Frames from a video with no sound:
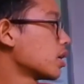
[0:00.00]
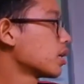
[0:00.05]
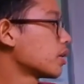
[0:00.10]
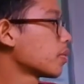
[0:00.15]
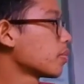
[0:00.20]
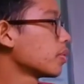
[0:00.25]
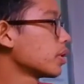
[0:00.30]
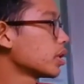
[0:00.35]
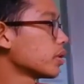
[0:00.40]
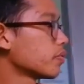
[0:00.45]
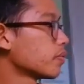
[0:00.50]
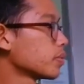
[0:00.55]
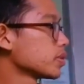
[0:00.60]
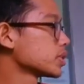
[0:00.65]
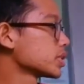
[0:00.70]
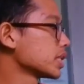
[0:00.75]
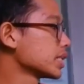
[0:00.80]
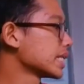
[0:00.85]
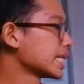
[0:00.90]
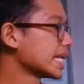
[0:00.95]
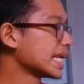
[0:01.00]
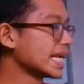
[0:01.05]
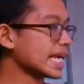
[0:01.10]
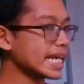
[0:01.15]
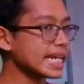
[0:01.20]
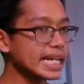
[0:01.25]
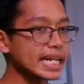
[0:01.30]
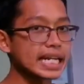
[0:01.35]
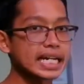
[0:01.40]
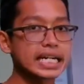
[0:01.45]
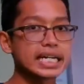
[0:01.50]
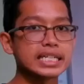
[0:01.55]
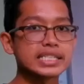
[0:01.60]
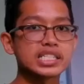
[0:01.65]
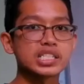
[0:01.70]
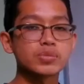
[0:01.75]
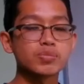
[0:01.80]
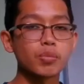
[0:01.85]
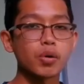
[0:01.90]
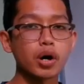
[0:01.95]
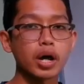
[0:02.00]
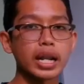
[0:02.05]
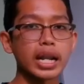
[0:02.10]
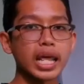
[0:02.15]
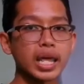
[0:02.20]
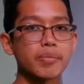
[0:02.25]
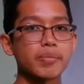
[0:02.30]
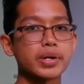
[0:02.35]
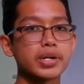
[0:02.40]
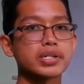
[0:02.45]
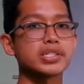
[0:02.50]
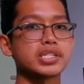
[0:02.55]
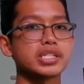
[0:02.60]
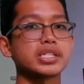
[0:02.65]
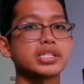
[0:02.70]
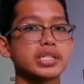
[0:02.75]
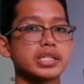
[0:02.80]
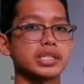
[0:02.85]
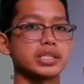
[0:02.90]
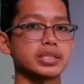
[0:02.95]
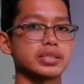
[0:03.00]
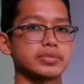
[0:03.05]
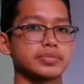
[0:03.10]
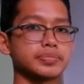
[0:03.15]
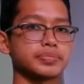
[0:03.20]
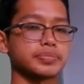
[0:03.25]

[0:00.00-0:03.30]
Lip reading: reliable information in a small laboratory.